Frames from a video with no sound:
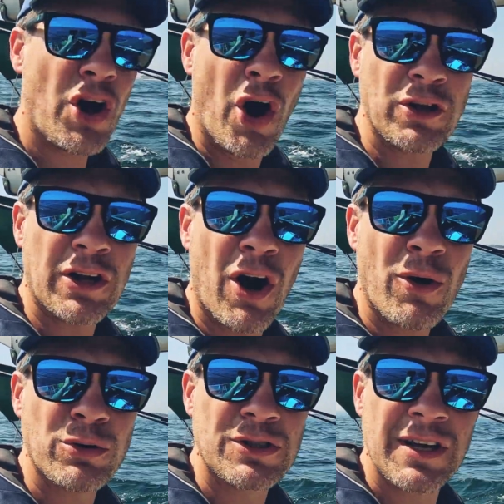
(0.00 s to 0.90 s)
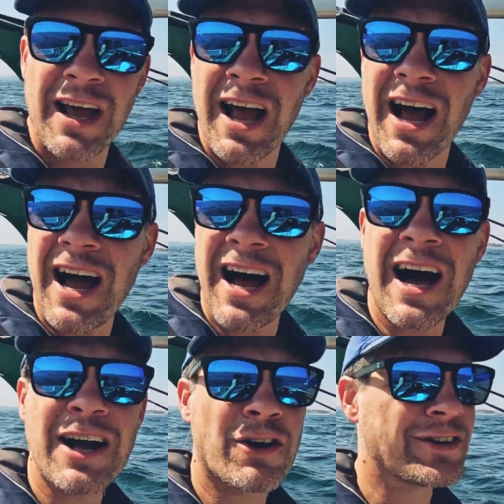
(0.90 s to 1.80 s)
to hug the coast
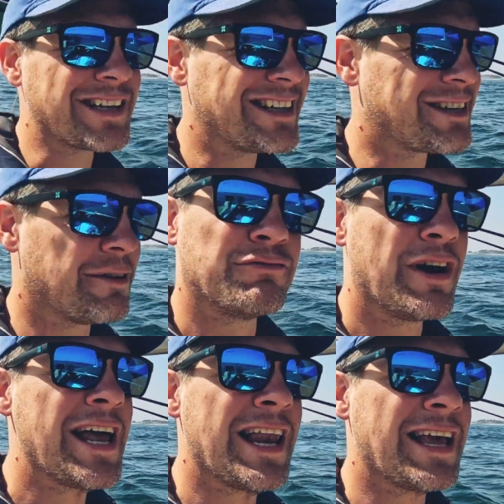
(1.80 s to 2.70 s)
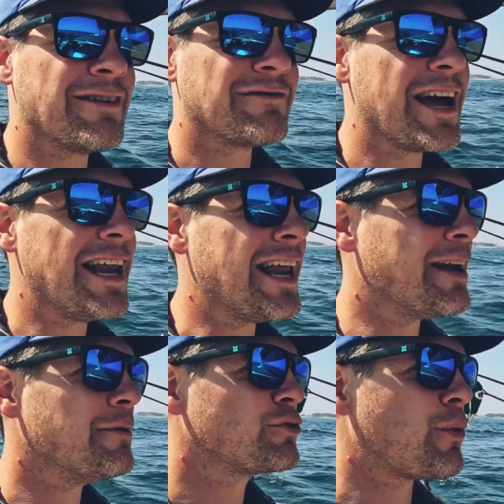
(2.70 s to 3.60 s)
because it's really,
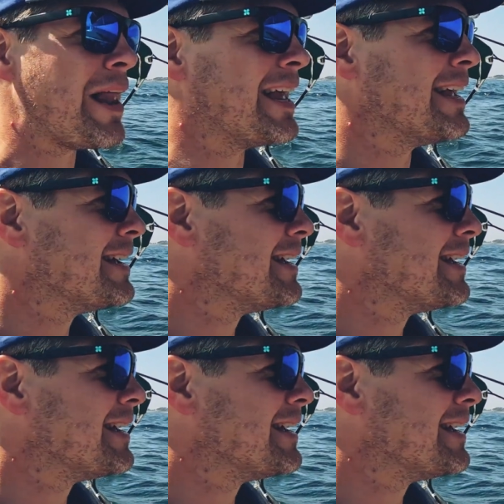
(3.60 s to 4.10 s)
really swelly.